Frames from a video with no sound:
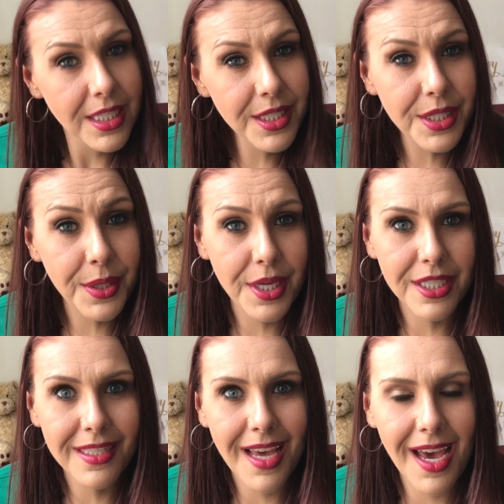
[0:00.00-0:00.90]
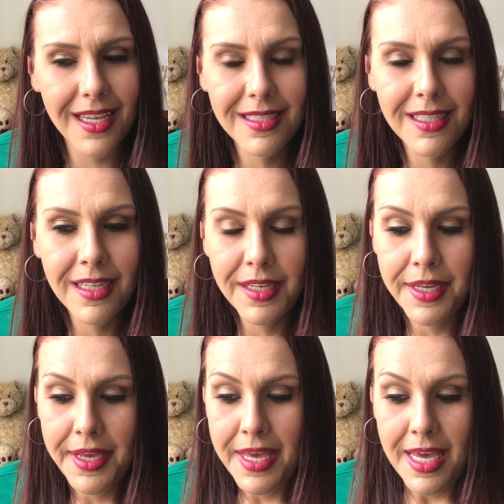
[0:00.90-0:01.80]
So there's that.
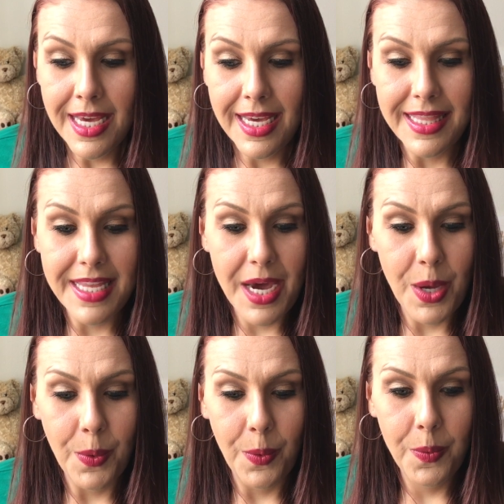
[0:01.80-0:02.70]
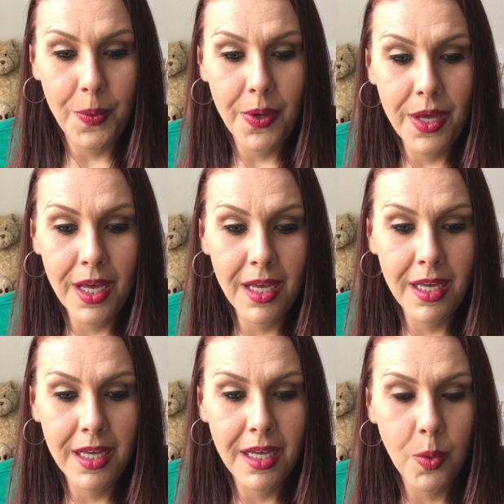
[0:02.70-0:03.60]
Now,
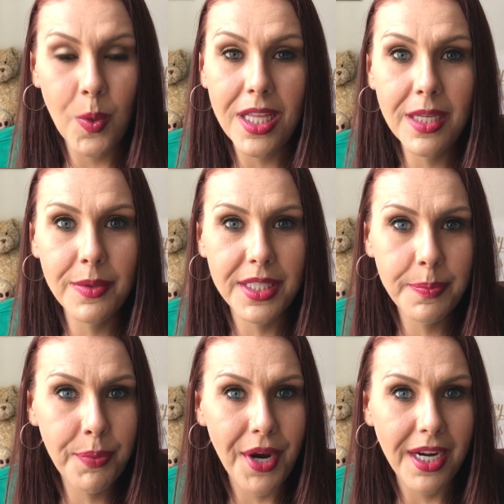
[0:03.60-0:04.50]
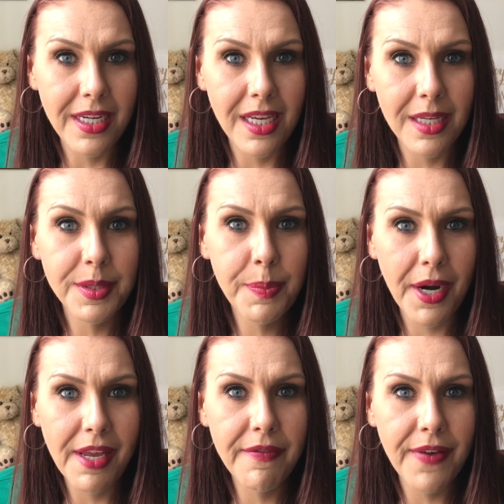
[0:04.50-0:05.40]
while I was
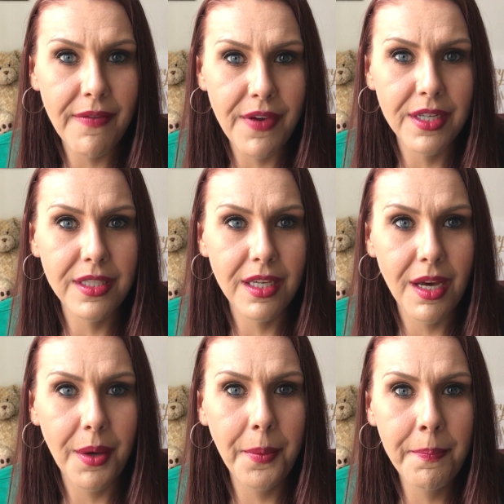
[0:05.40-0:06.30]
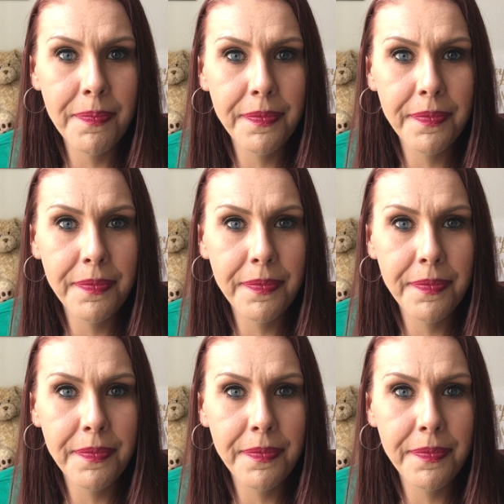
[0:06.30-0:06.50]
pregnant 5 years ago.